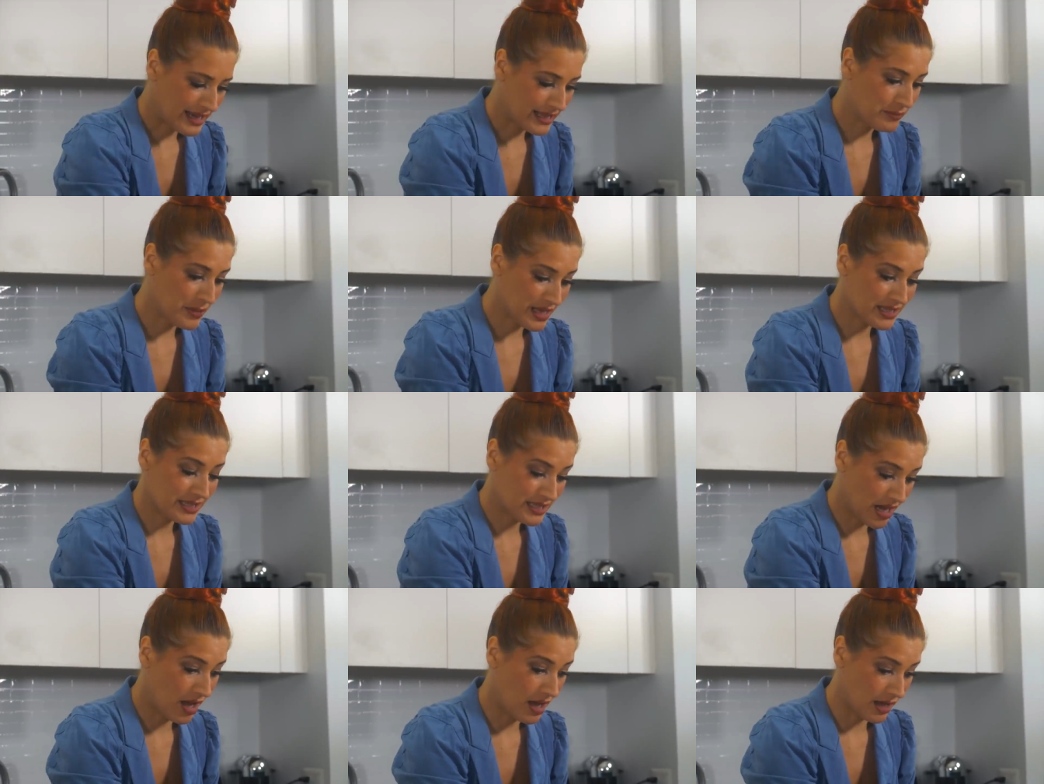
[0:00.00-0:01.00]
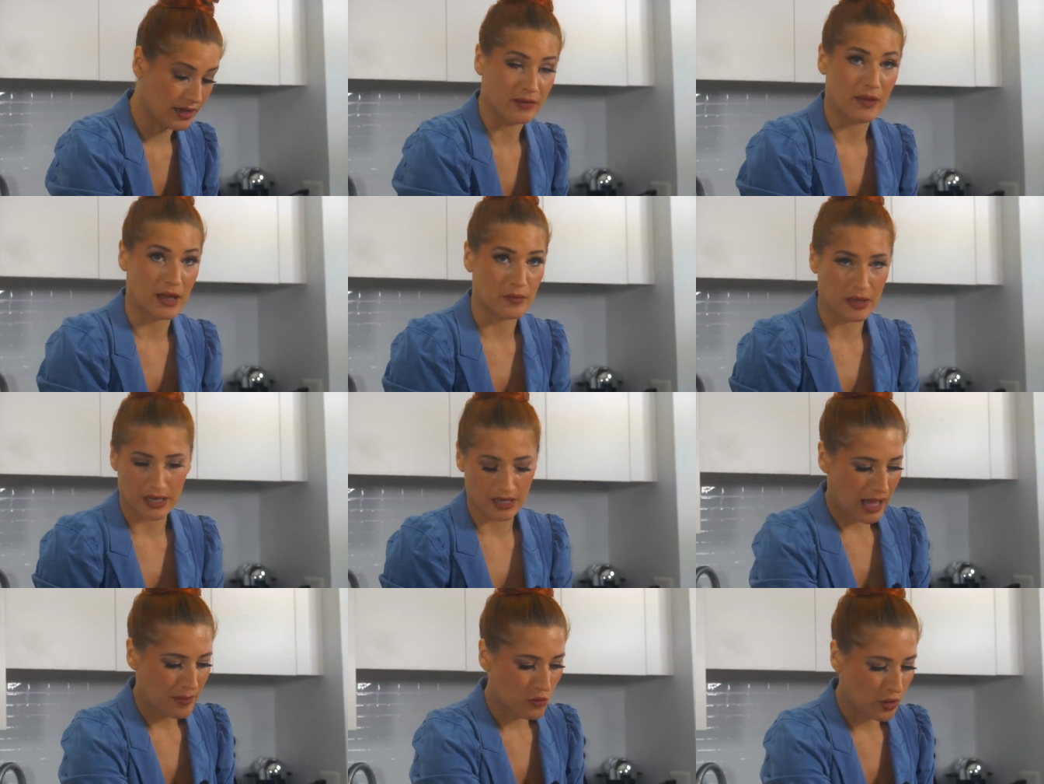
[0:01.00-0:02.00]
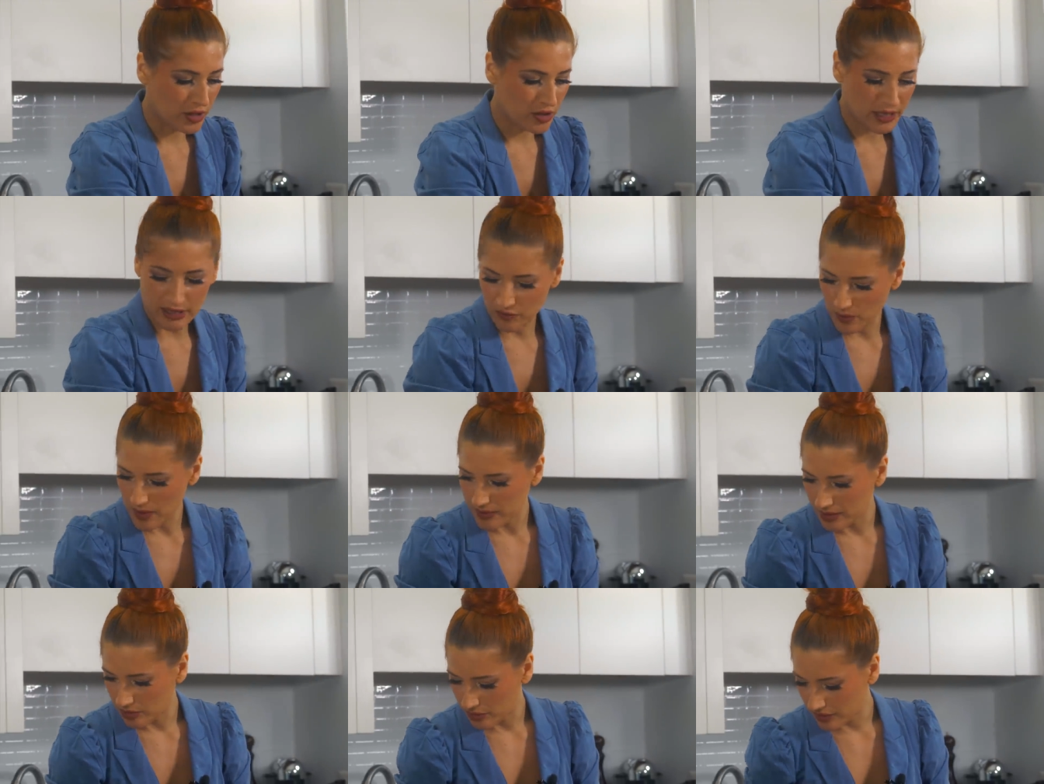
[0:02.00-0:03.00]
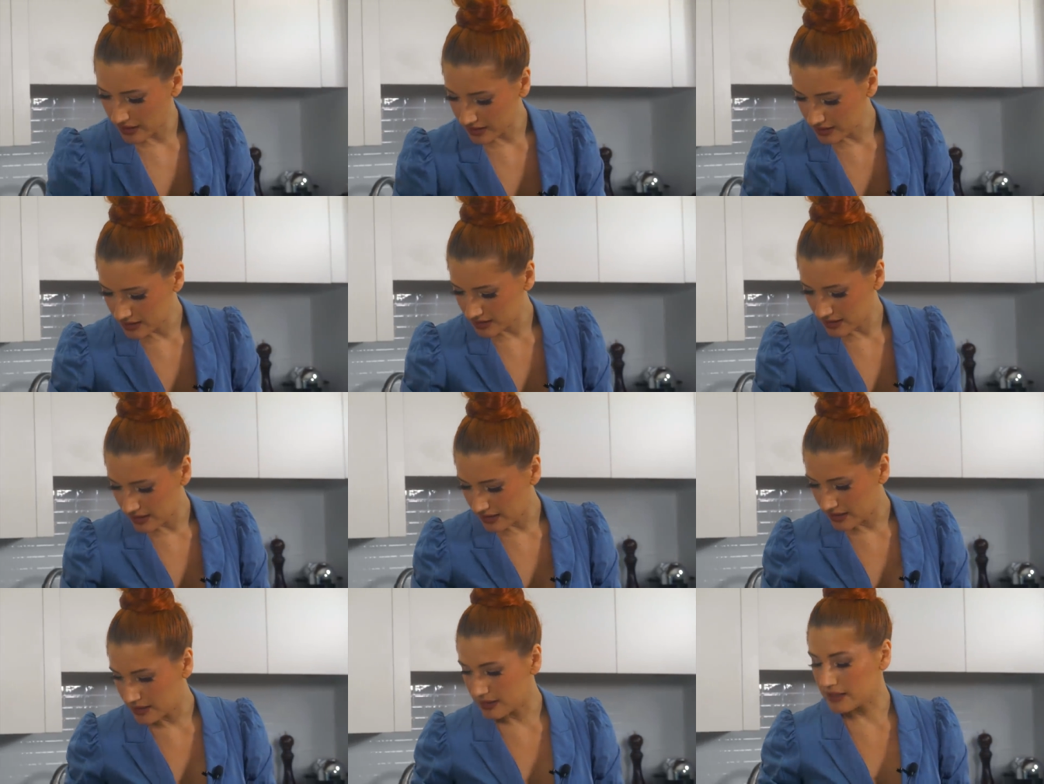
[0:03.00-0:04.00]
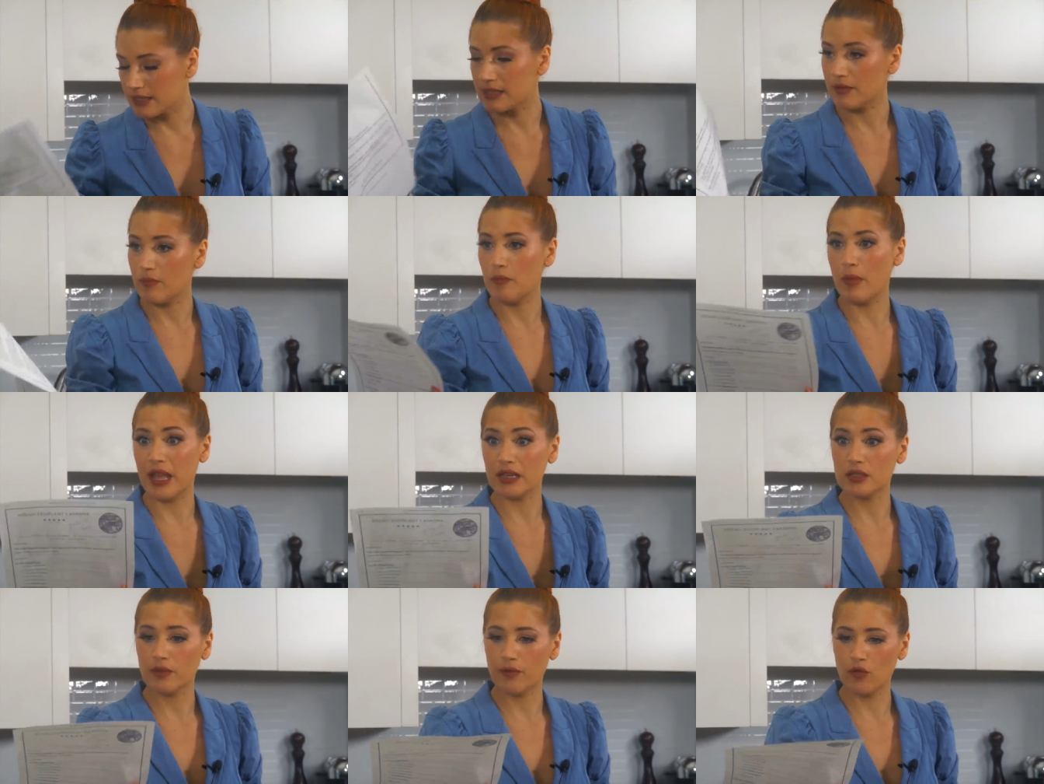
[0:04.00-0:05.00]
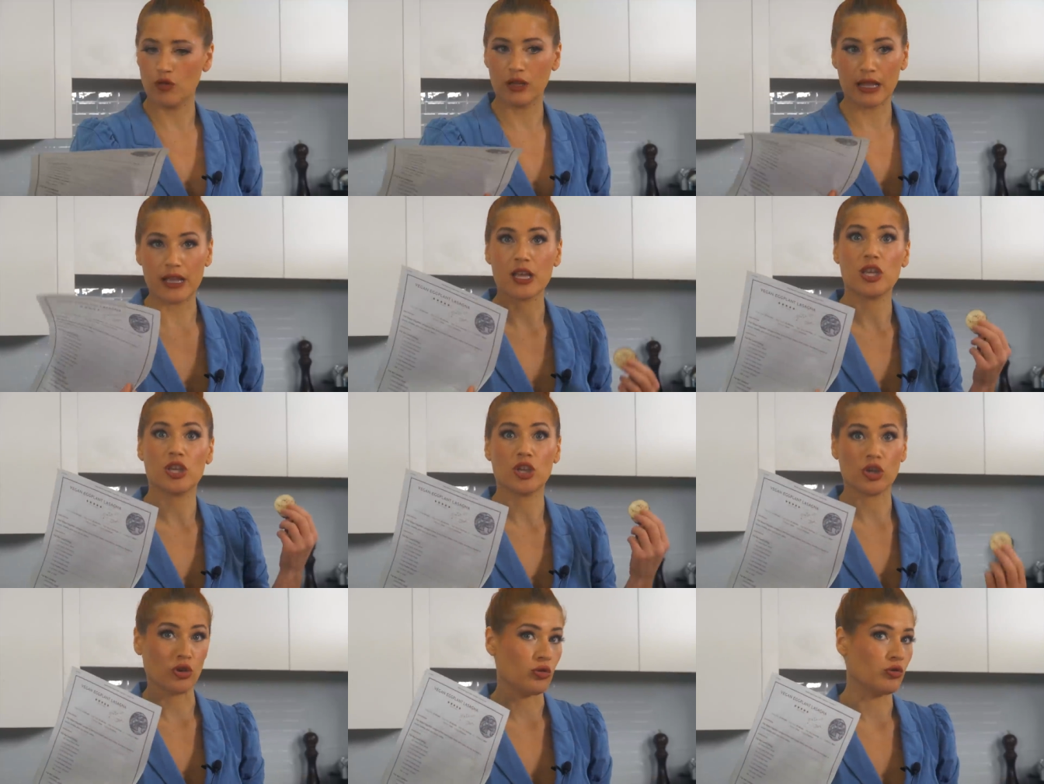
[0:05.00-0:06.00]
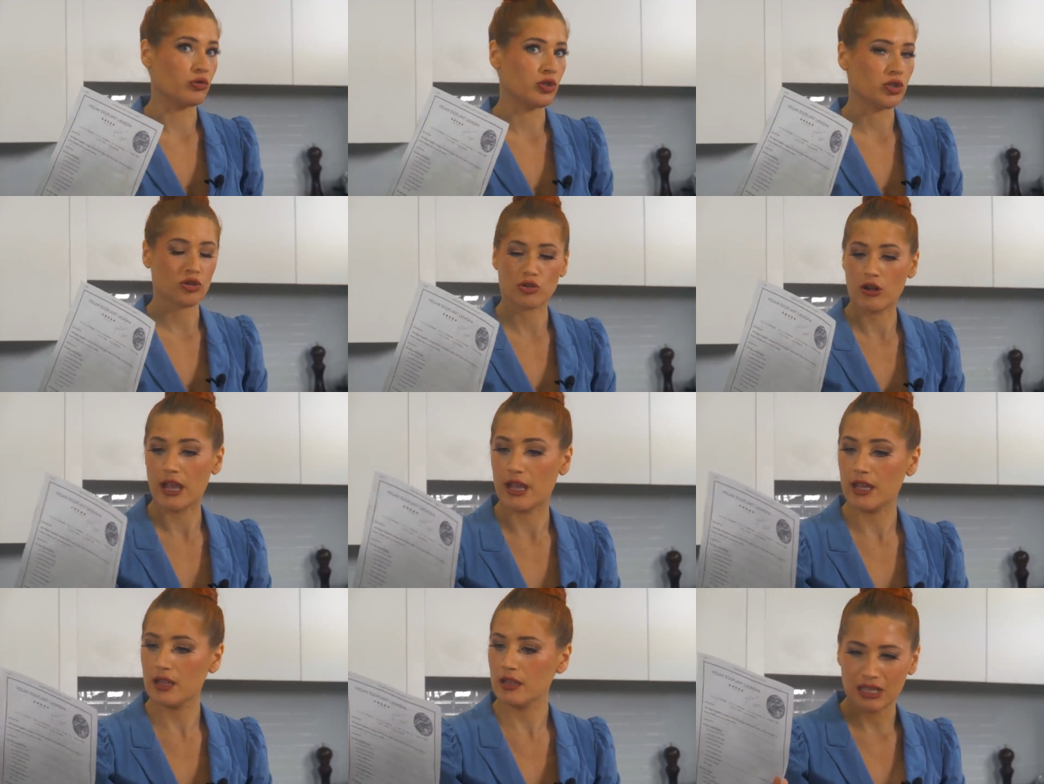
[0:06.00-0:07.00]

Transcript: and it makes a ton of eggplant. I'm wondering if maybe this is meant for like a huge tray.